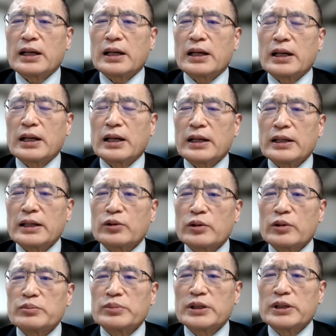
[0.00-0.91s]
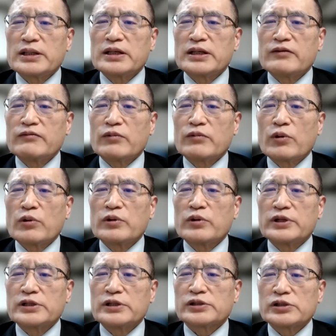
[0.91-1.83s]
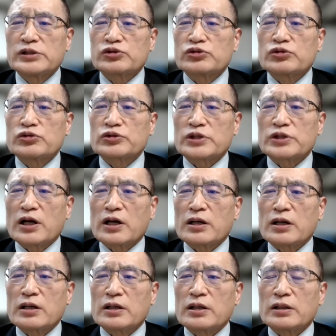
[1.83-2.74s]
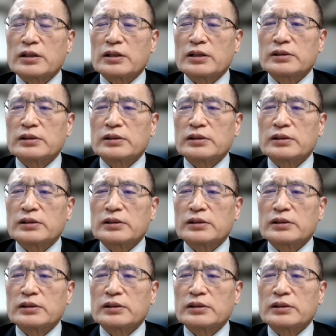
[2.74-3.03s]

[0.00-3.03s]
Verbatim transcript: I don't believe all these issues are uh,